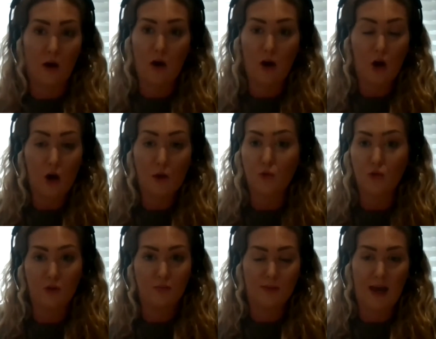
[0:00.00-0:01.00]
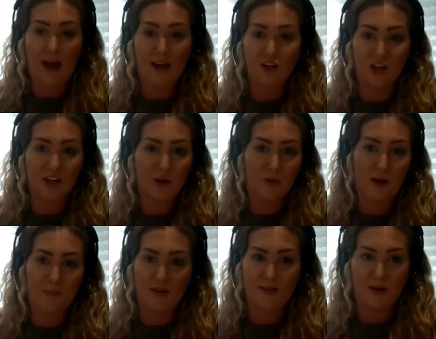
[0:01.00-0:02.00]
I, I wasn't actually aware
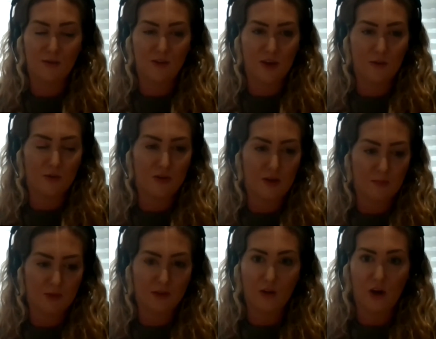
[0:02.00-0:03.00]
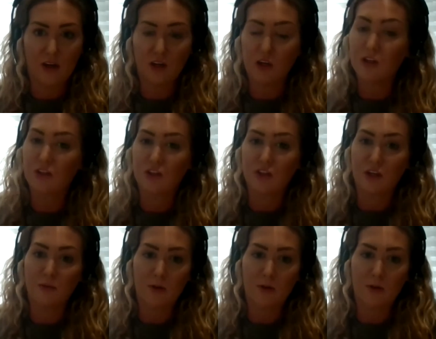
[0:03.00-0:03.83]
myself that it was something that I could do,